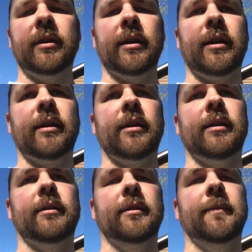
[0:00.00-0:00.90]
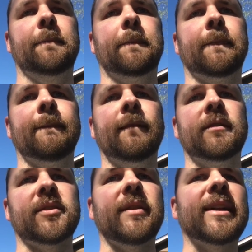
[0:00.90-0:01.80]
And
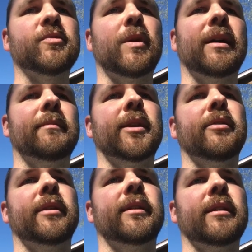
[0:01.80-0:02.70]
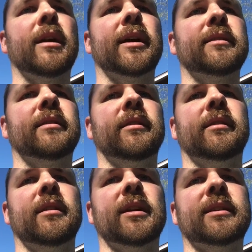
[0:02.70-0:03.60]
so that's why I'm doing it, not
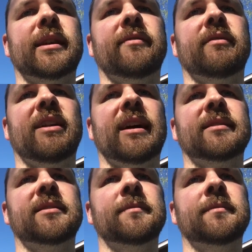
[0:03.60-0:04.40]
to give advice.